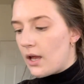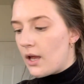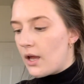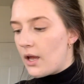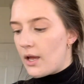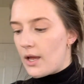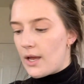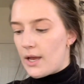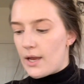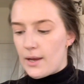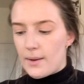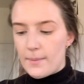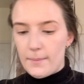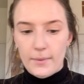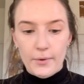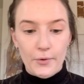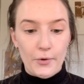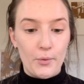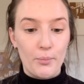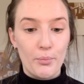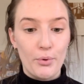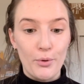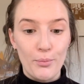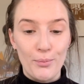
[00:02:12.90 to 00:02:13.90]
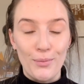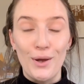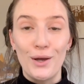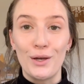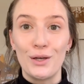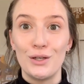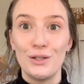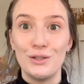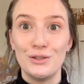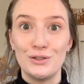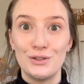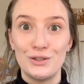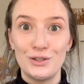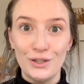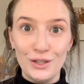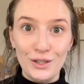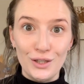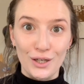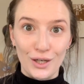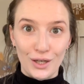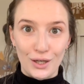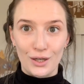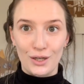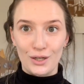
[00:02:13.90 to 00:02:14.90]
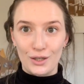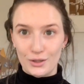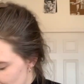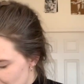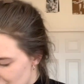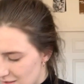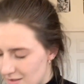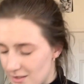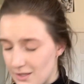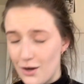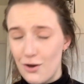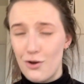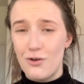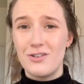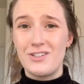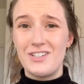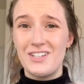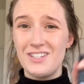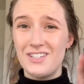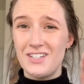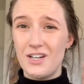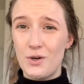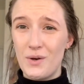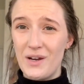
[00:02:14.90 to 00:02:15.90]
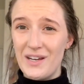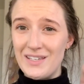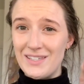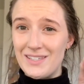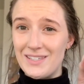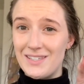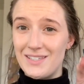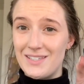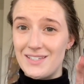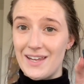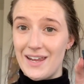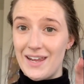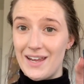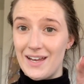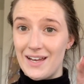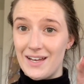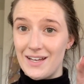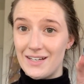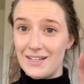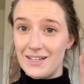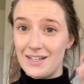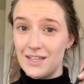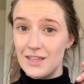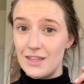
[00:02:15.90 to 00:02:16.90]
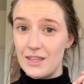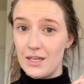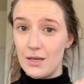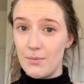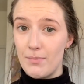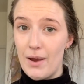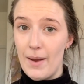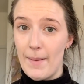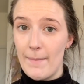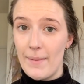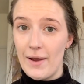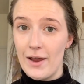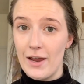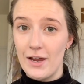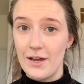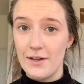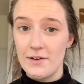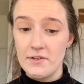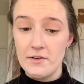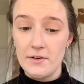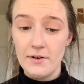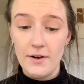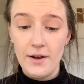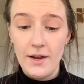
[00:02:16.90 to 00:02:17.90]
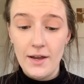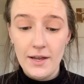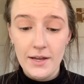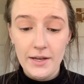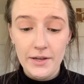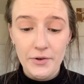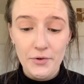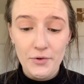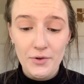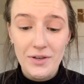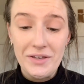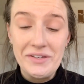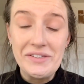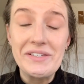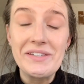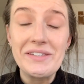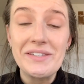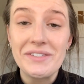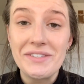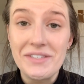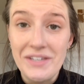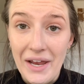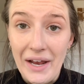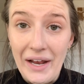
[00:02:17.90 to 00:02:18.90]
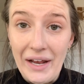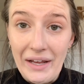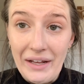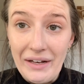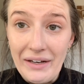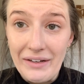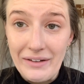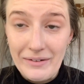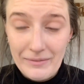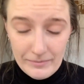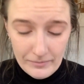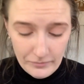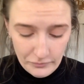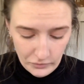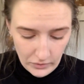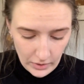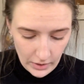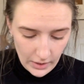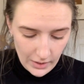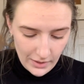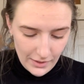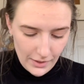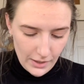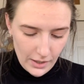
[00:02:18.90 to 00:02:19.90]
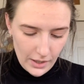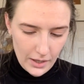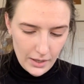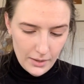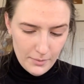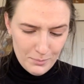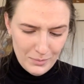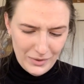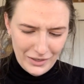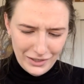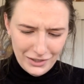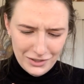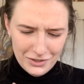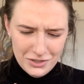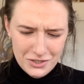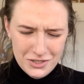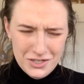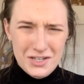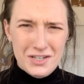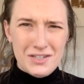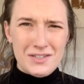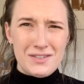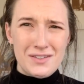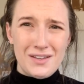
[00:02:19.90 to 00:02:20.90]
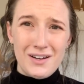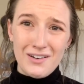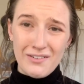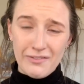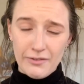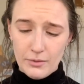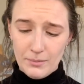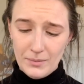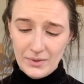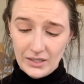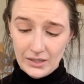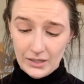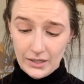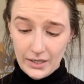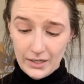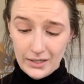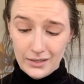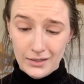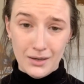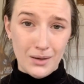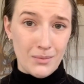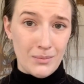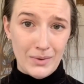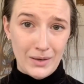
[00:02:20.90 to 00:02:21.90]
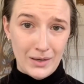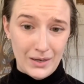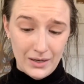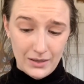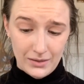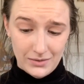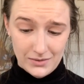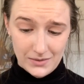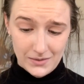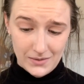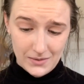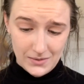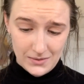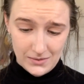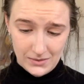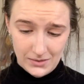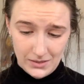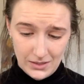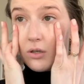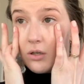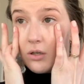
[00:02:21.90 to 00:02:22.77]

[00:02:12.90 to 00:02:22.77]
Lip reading: I'm gonna put my concealer on. So just know I stan the Bye Bye Under Eye stan. Because she's there for me like nobody else is.